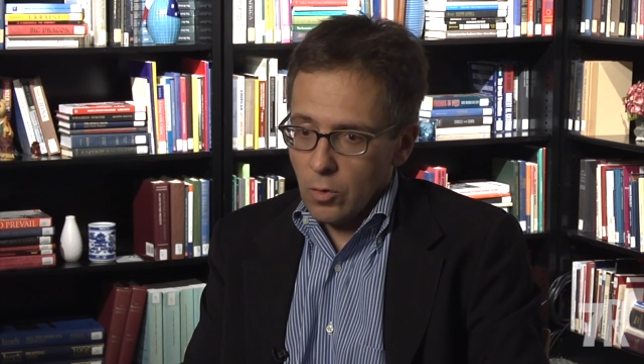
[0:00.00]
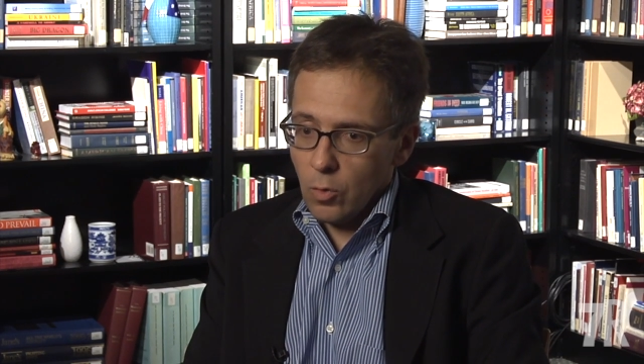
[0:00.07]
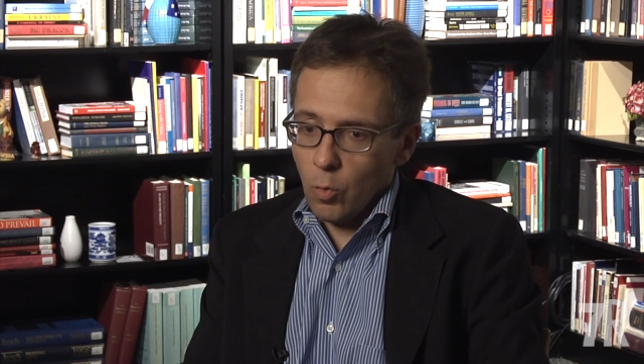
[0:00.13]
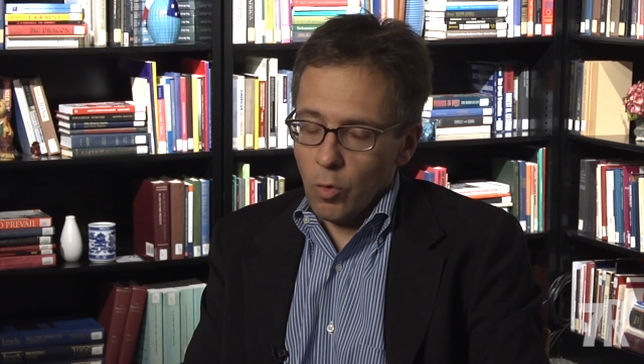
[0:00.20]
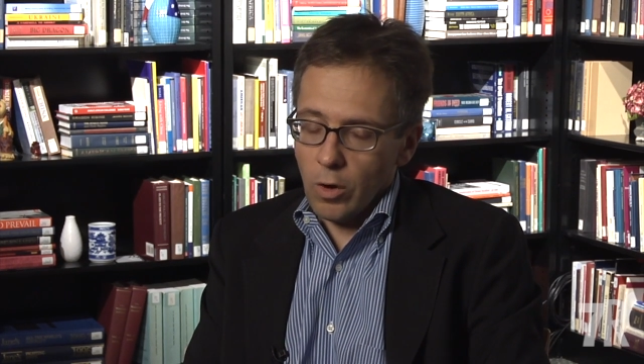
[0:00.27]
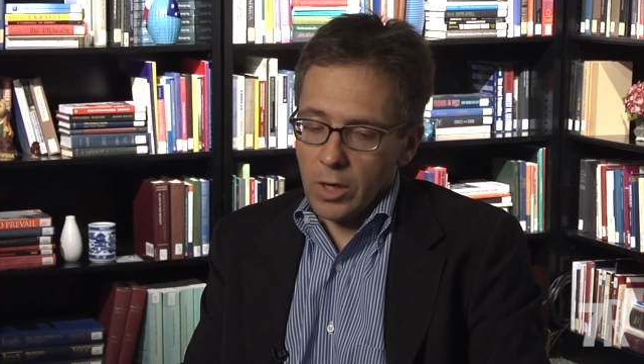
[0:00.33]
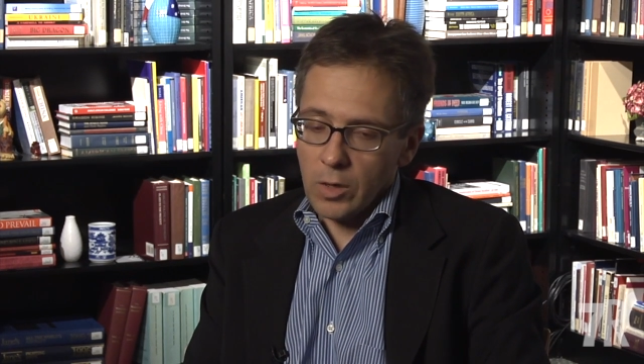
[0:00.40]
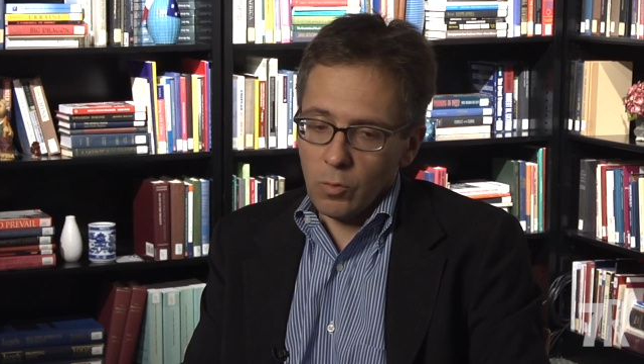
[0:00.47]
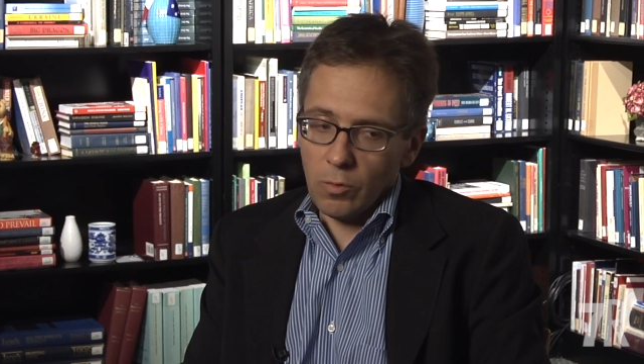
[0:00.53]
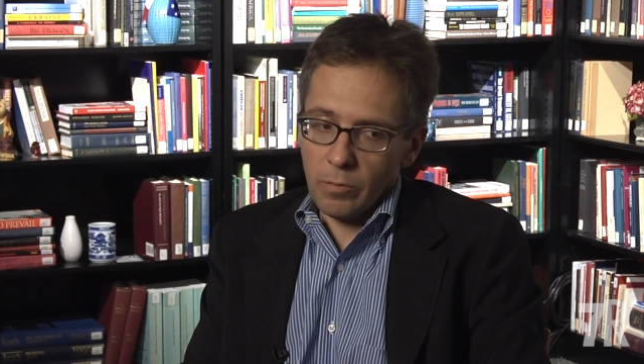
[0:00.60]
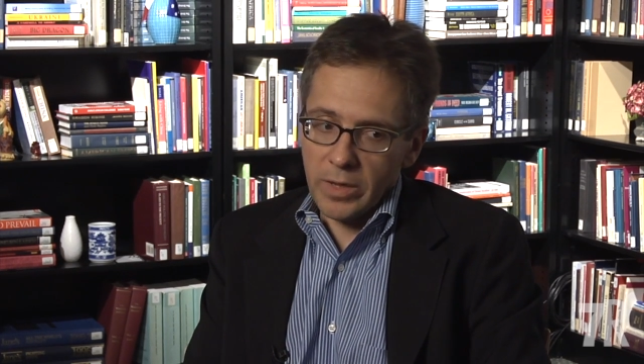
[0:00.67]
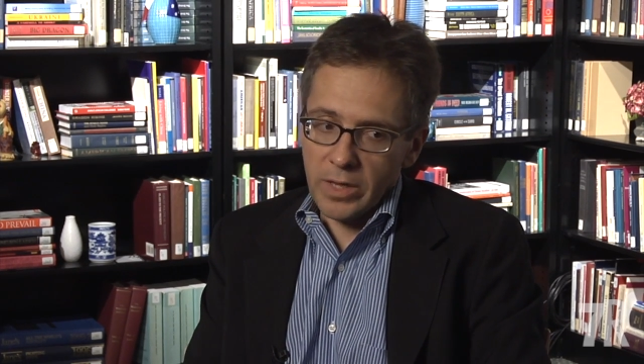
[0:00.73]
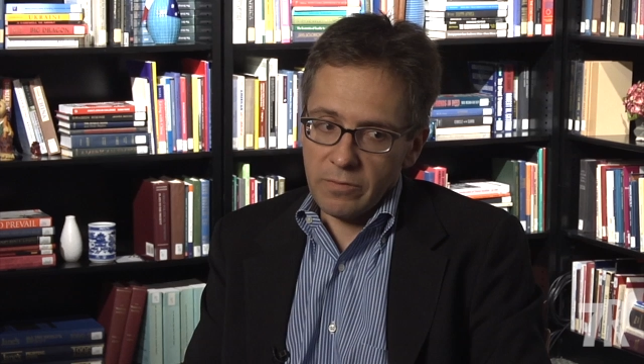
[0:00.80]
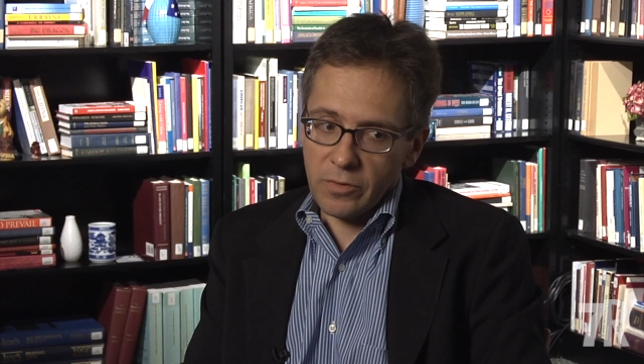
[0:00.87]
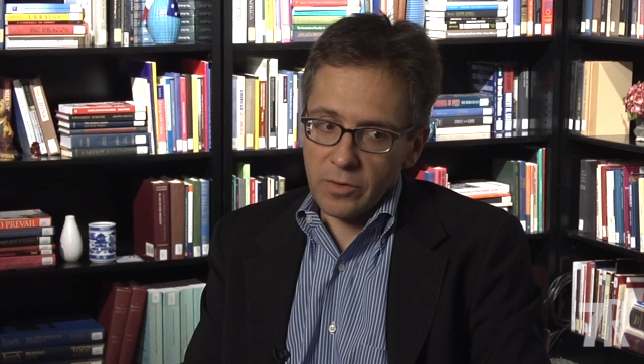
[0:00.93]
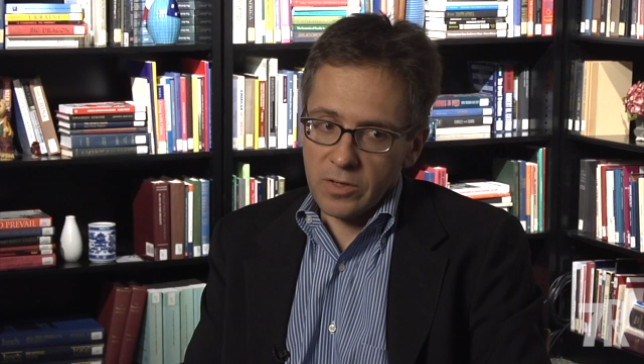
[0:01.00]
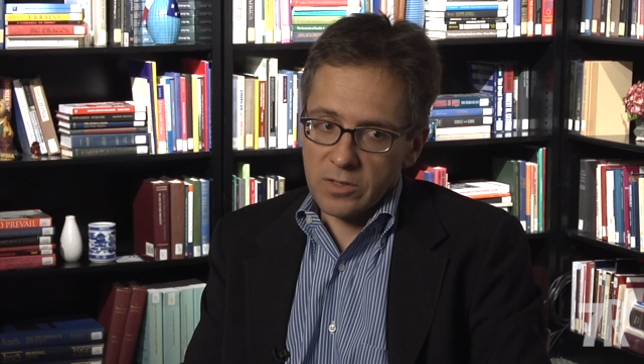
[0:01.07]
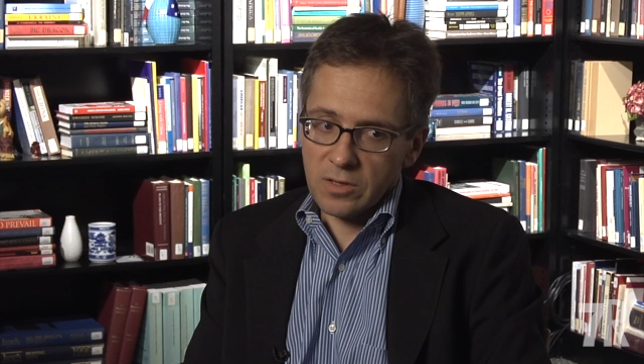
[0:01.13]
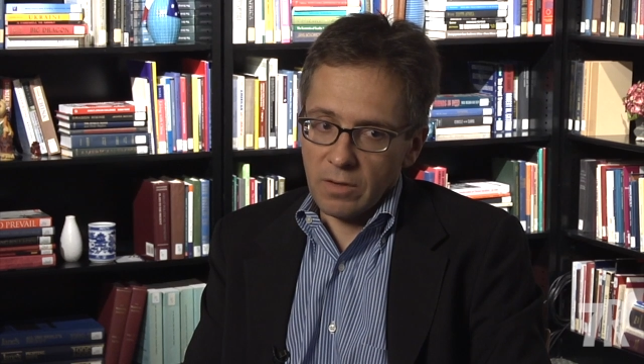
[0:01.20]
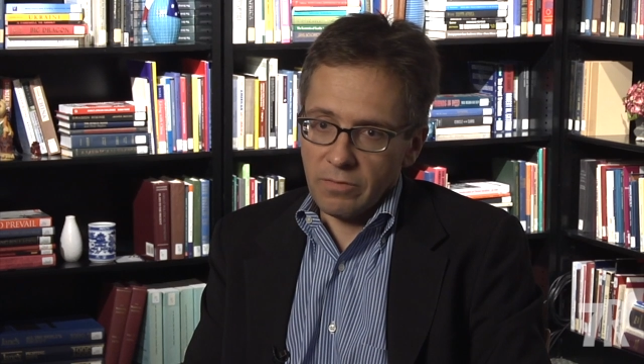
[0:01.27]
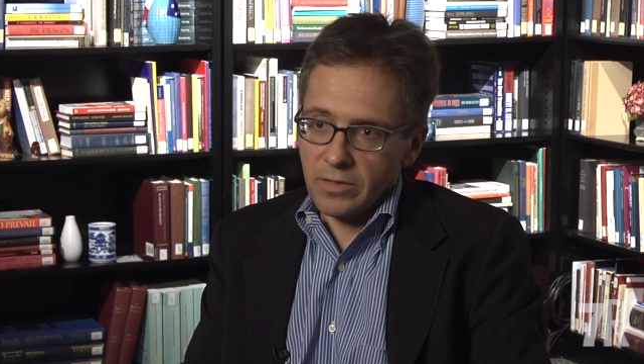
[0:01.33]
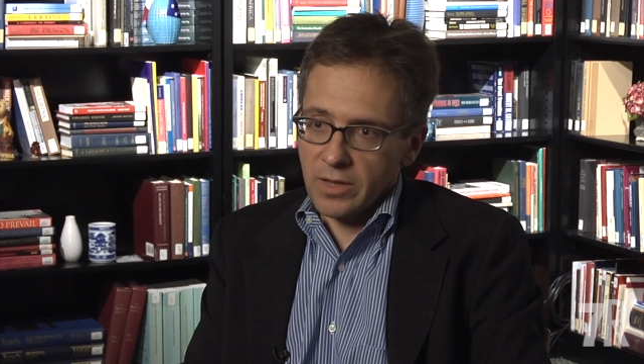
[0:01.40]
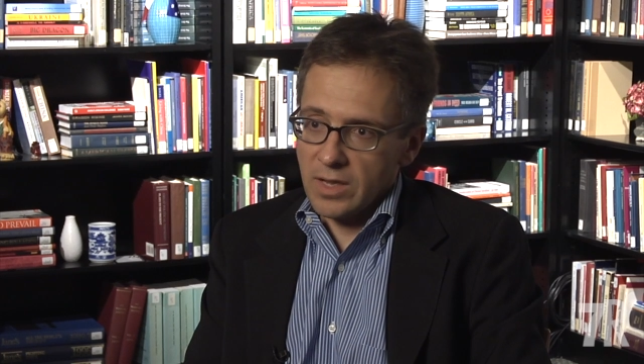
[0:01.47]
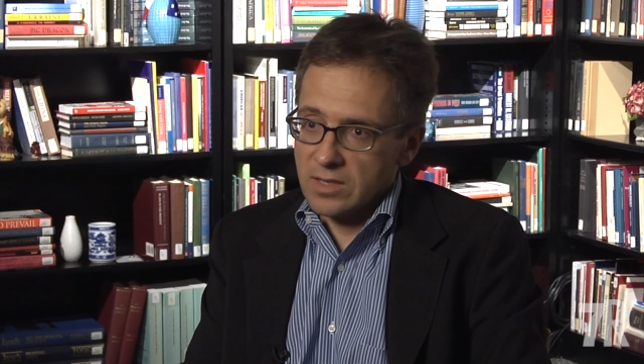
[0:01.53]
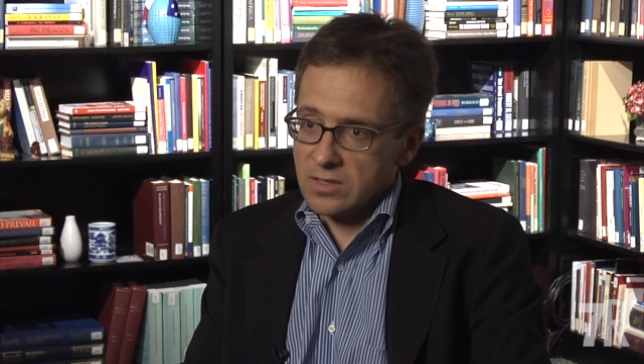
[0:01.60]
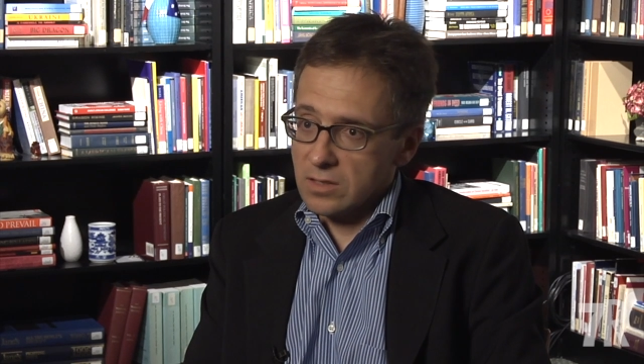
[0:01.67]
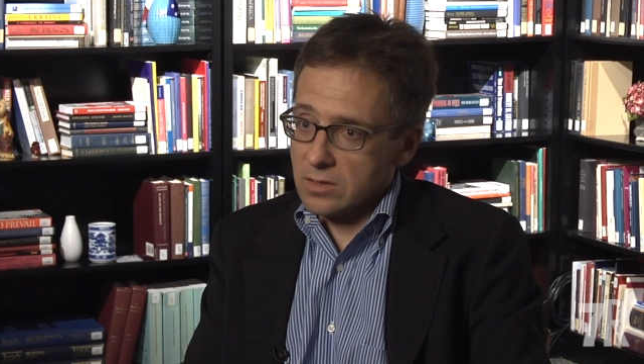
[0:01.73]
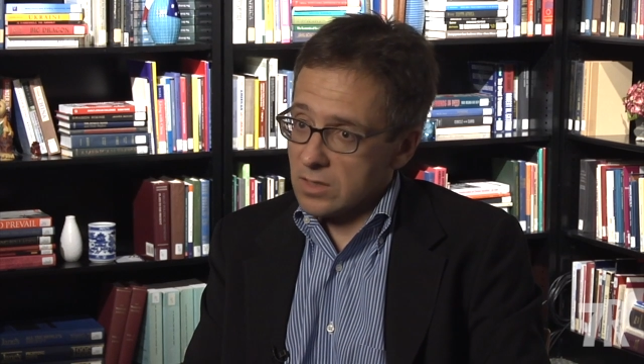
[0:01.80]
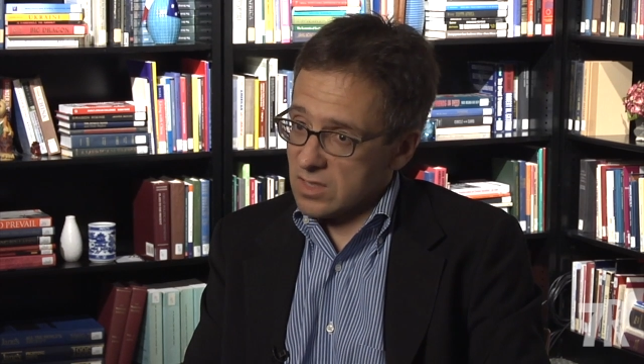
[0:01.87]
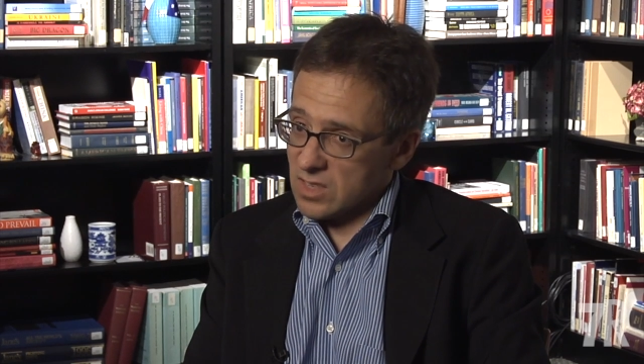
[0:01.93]
what it will mean for the stuff that
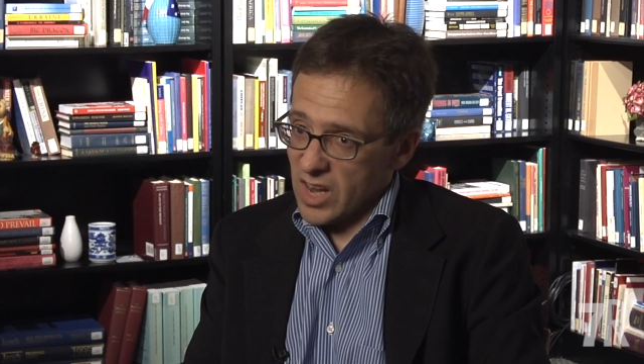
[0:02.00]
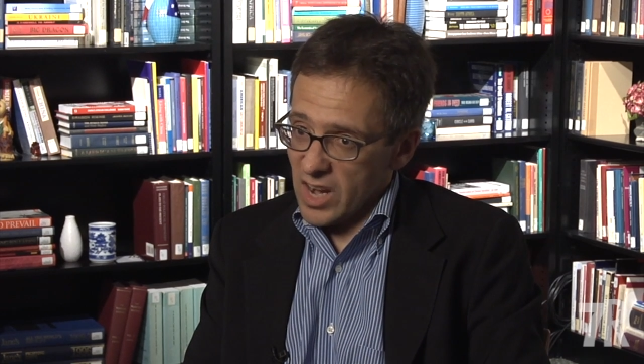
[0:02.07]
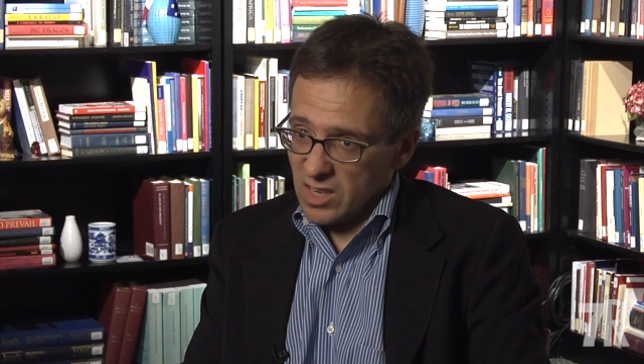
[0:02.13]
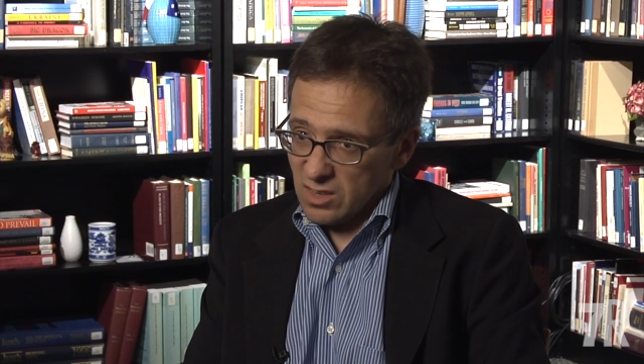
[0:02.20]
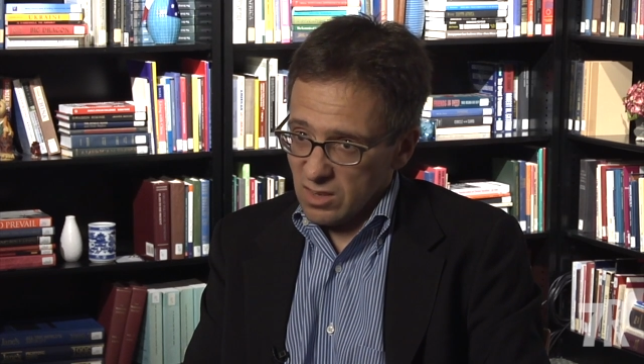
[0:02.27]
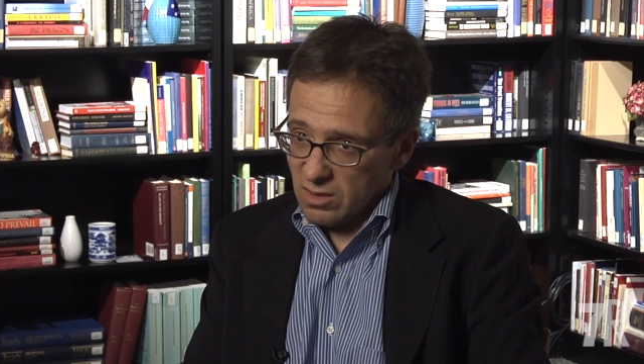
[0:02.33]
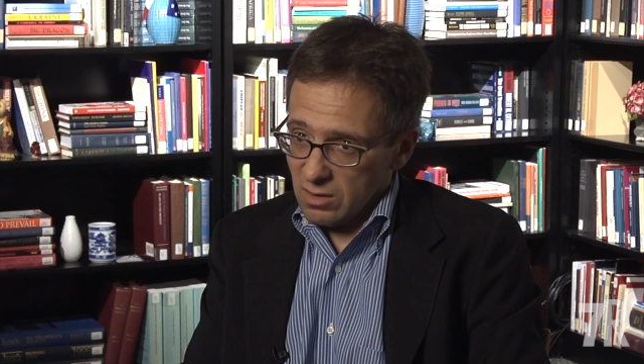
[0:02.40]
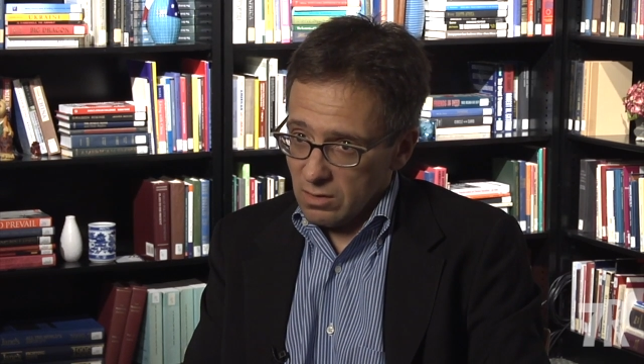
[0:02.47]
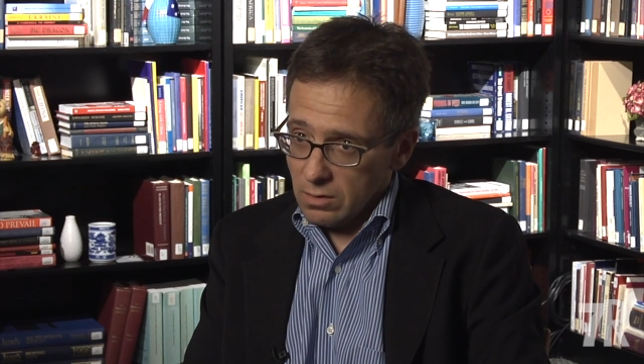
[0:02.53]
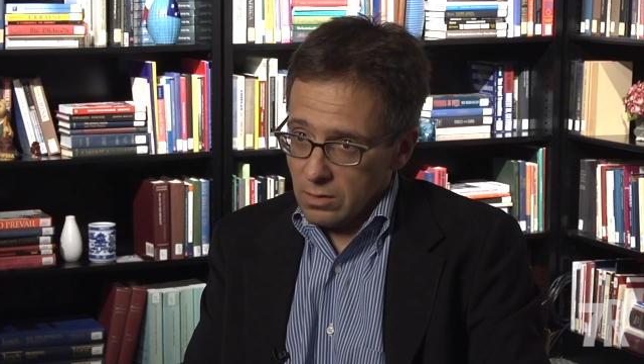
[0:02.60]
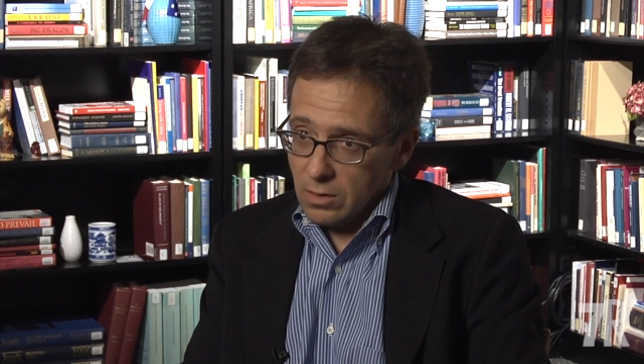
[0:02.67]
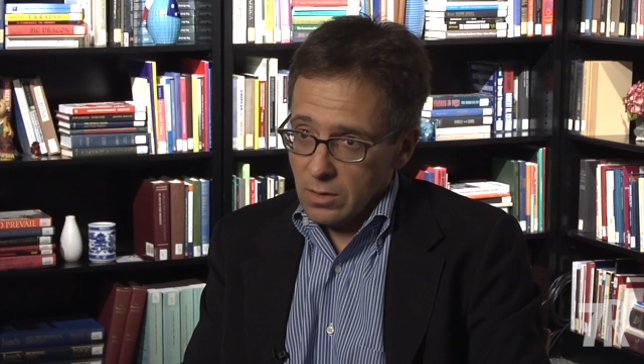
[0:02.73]
isn't as technical